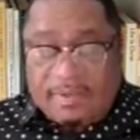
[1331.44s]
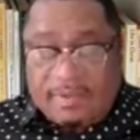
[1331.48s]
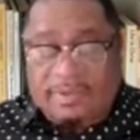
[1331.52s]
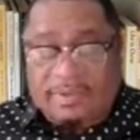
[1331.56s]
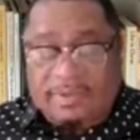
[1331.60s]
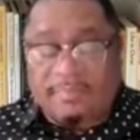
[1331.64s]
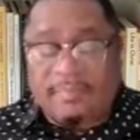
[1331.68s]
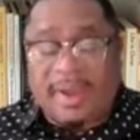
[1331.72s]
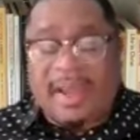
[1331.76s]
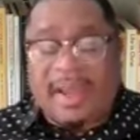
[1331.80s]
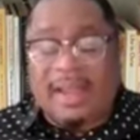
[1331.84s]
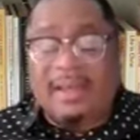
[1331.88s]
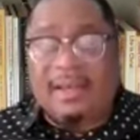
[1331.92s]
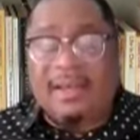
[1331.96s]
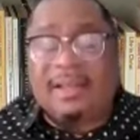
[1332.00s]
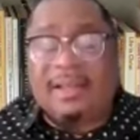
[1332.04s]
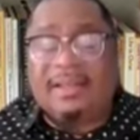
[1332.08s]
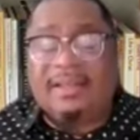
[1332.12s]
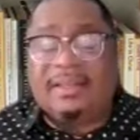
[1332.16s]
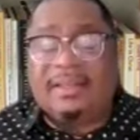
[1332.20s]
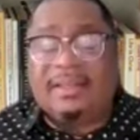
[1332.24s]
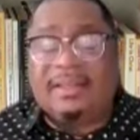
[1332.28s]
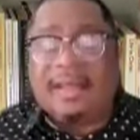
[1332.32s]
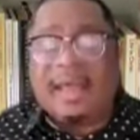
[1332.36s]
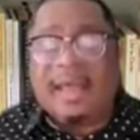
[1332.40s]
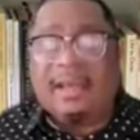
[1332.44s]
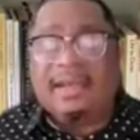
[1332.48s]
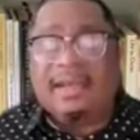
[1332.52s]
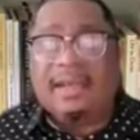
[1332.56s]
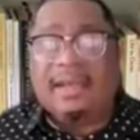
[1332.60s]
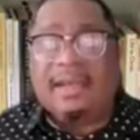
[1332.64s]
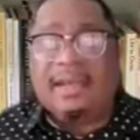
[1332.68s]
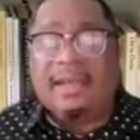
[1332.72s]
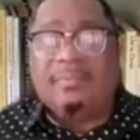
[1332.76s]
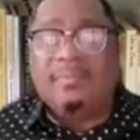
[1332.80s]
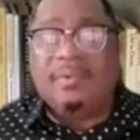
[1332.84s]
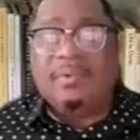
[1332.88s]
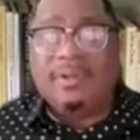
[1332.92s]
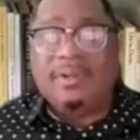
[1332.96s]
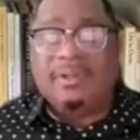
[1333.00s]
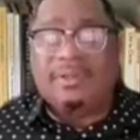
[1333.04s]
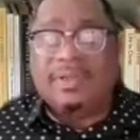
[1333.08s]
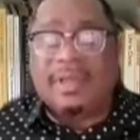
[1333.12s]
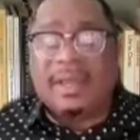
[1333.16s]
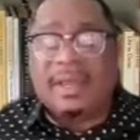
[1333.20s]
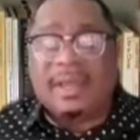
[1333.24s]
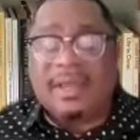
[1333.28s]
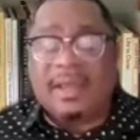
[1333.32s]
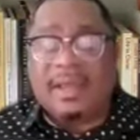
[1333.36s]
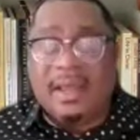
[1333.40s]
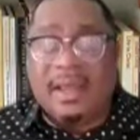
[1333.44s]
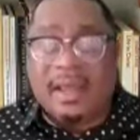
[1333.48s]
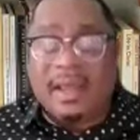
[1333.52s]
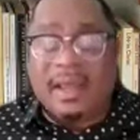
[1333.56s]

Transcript: it was mainly that it was